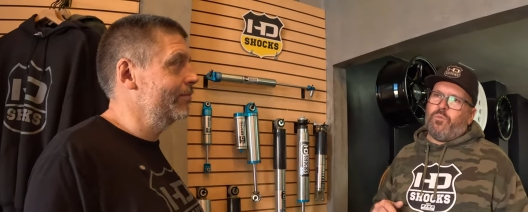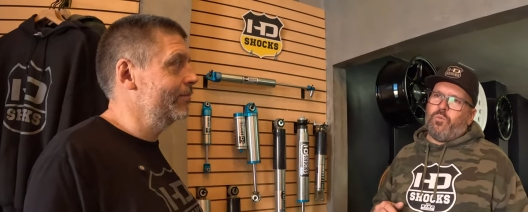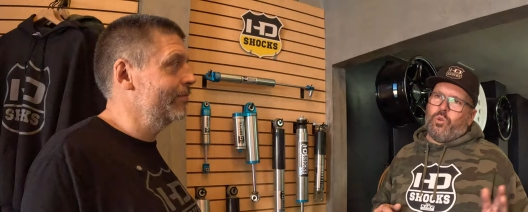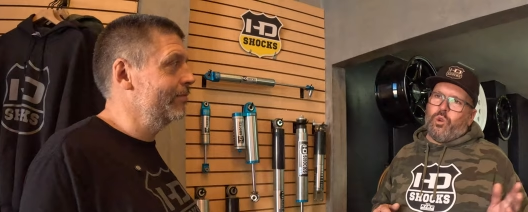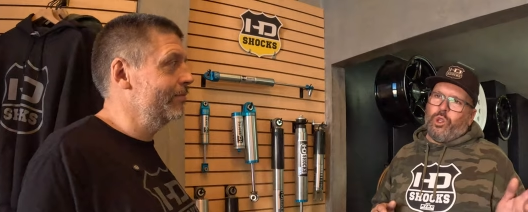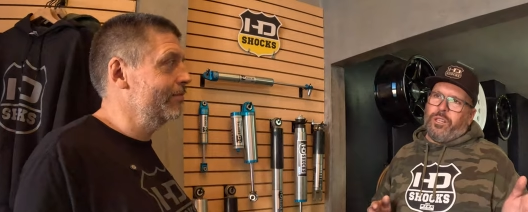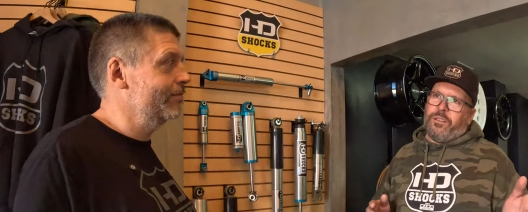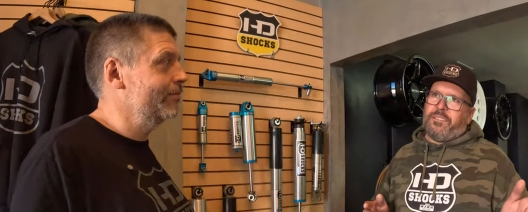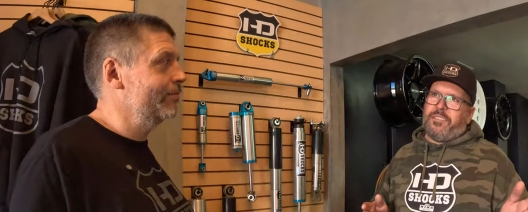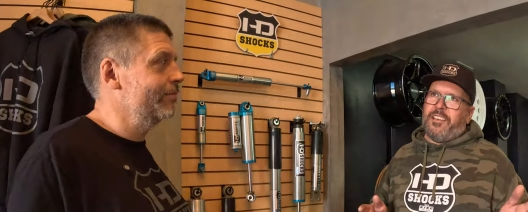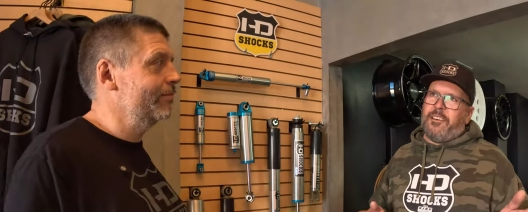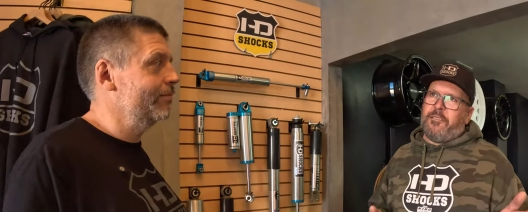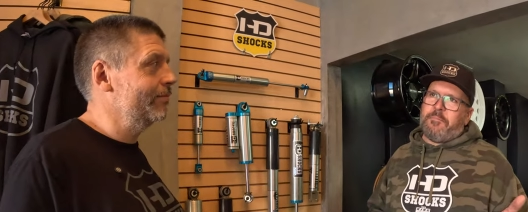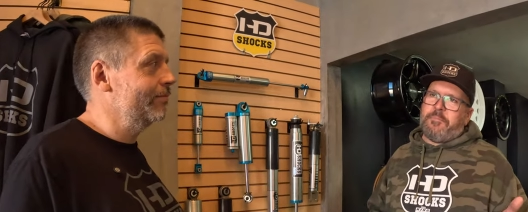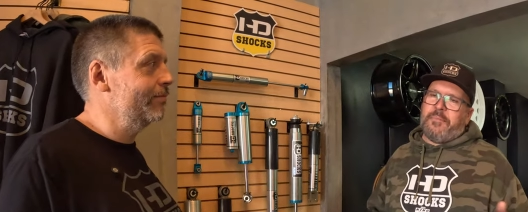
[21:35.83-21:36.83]
Speaker 1: rule of
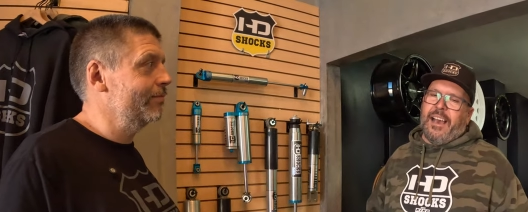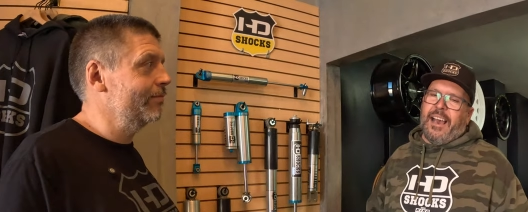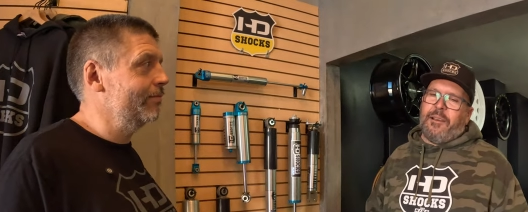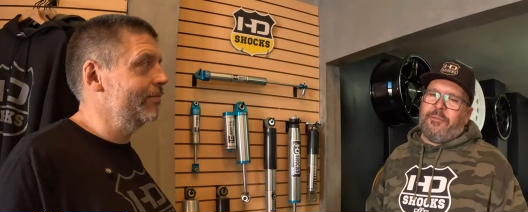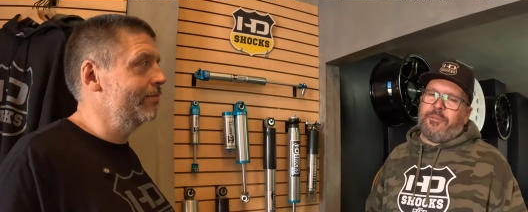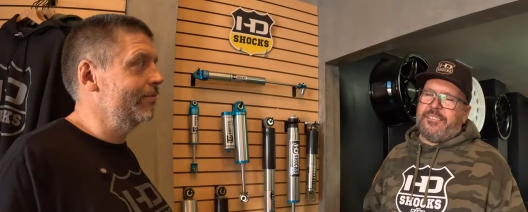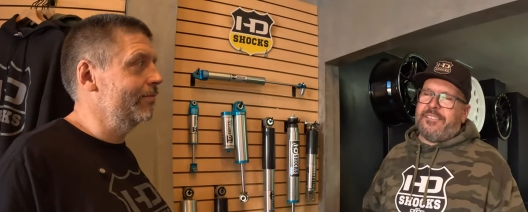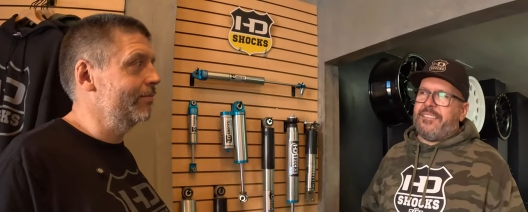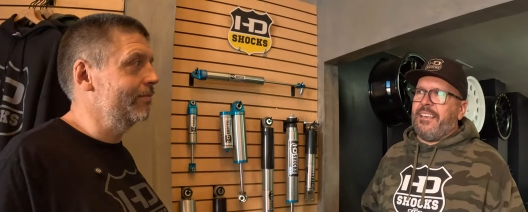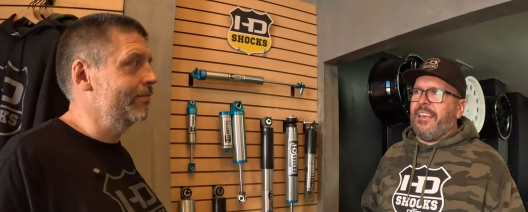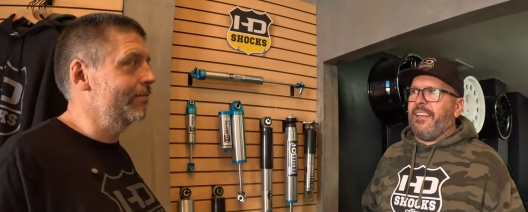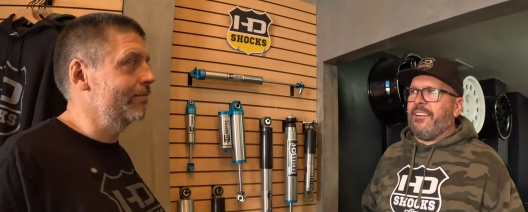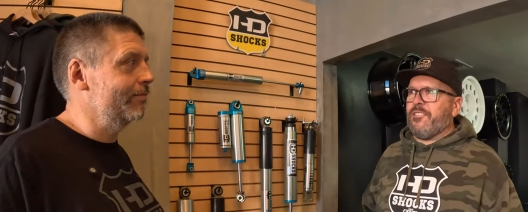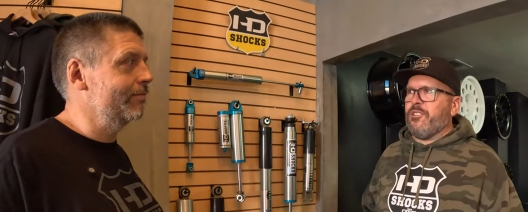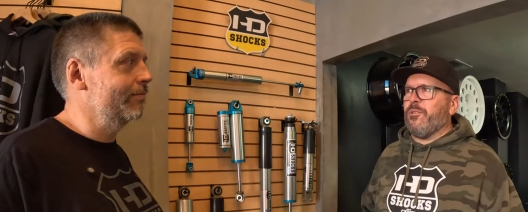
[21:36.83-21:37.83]
thumb, I would
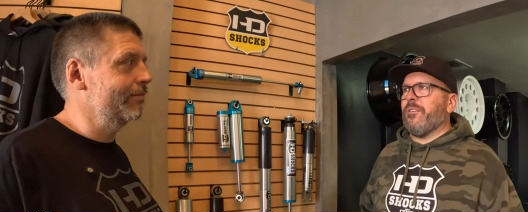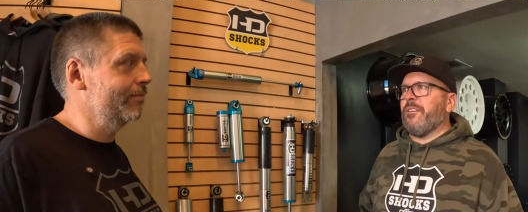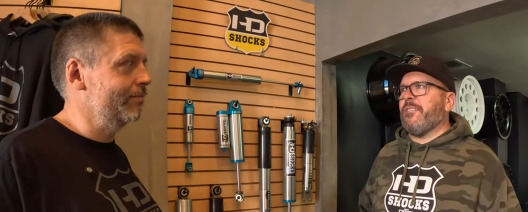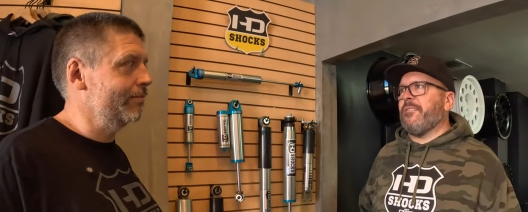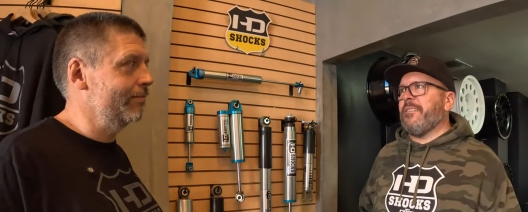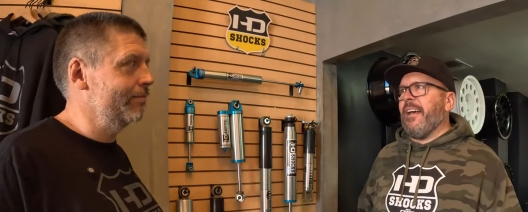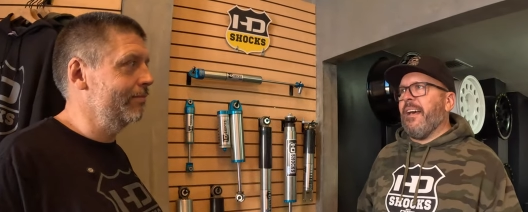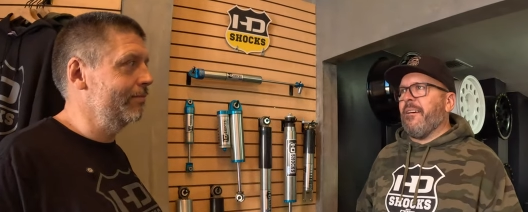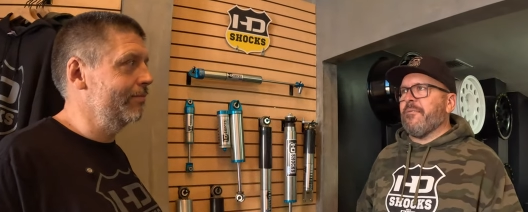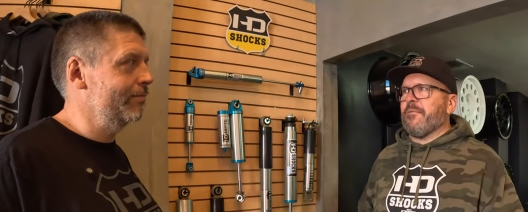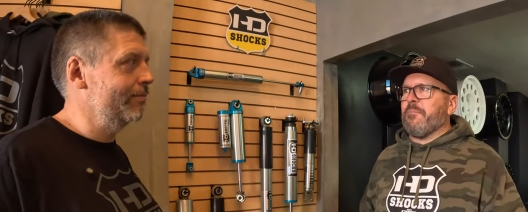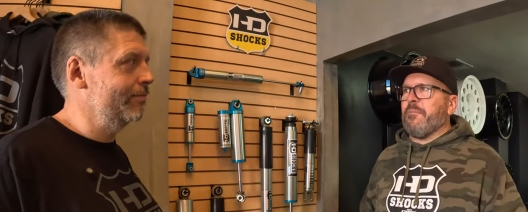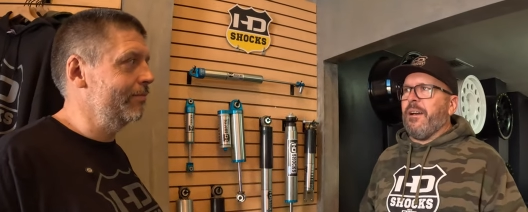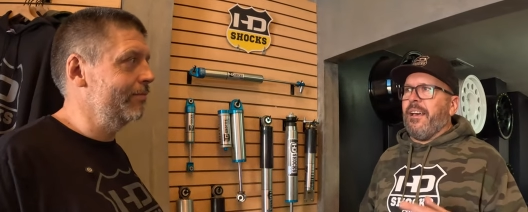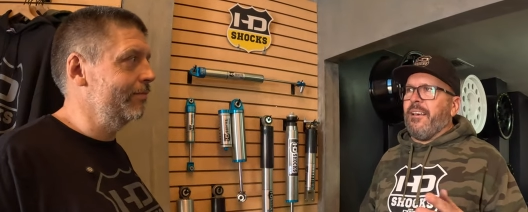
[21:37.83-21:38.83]
say
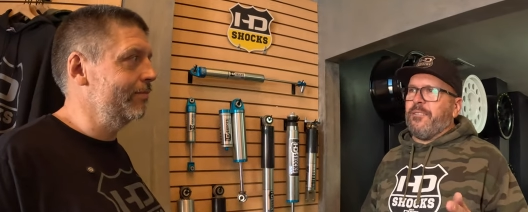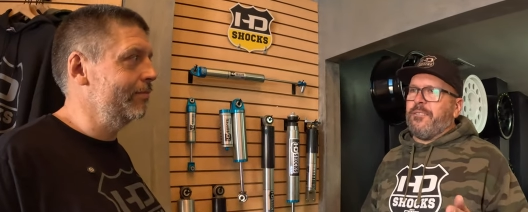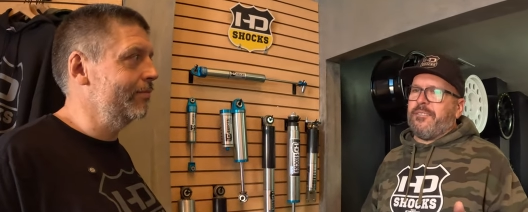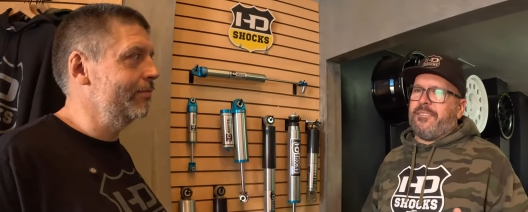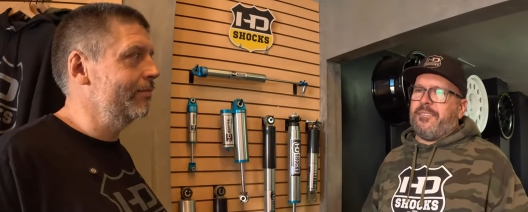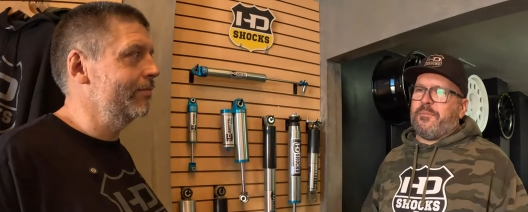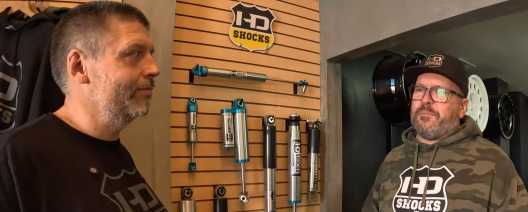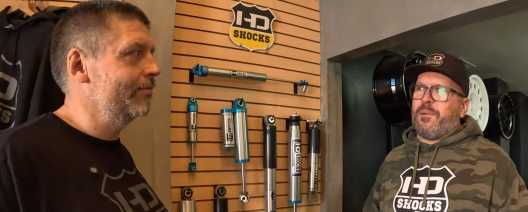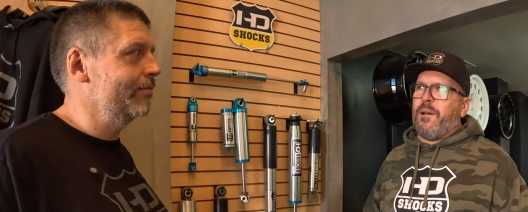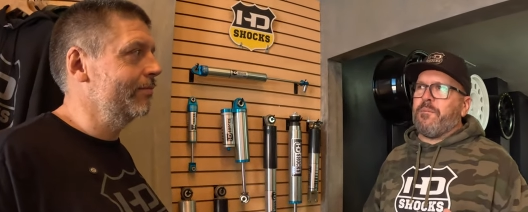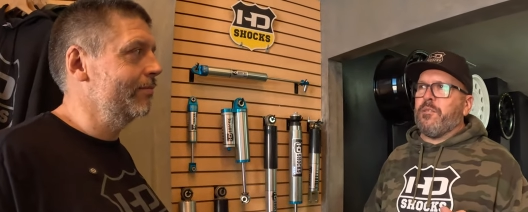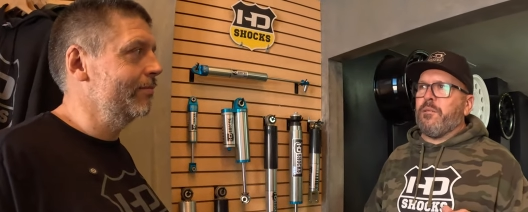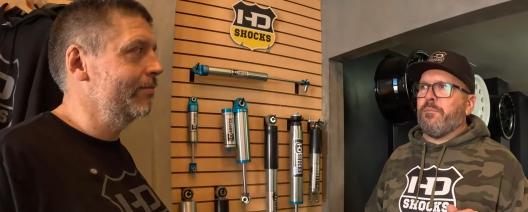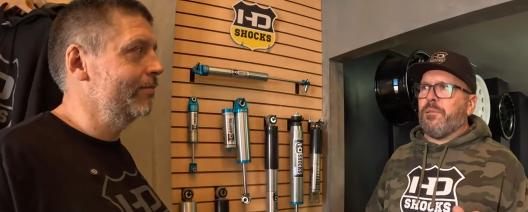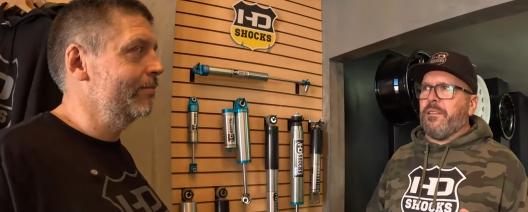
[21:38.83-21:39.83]
200,000 miles is
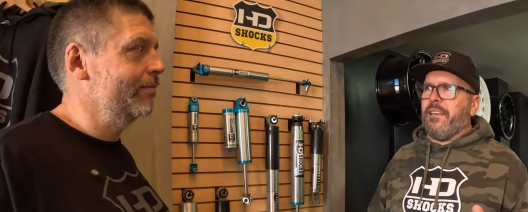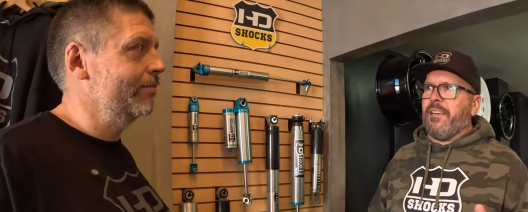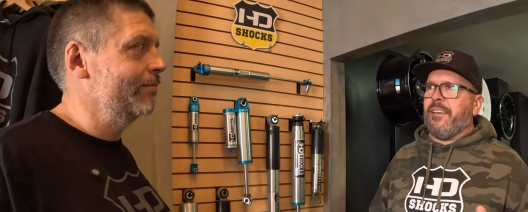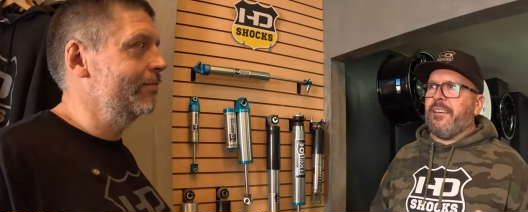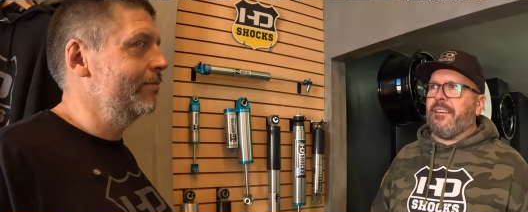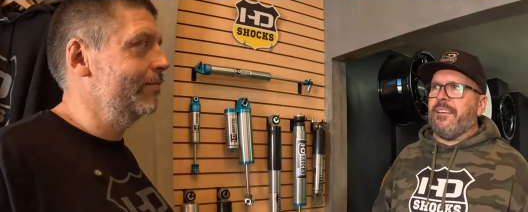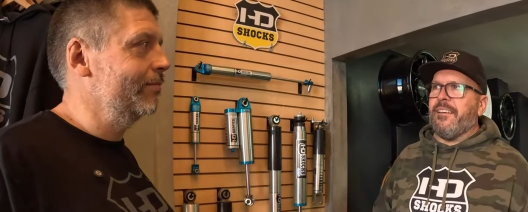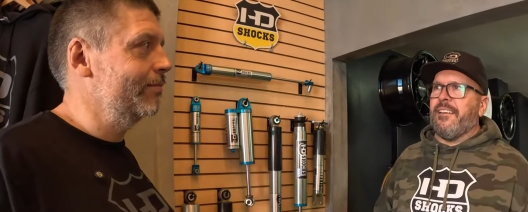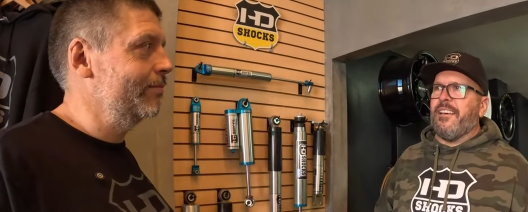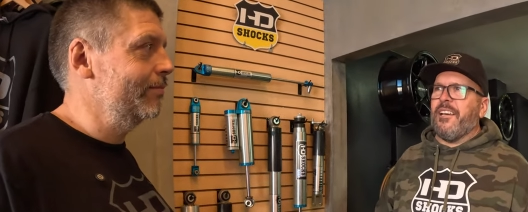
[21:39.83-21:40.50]
probably a,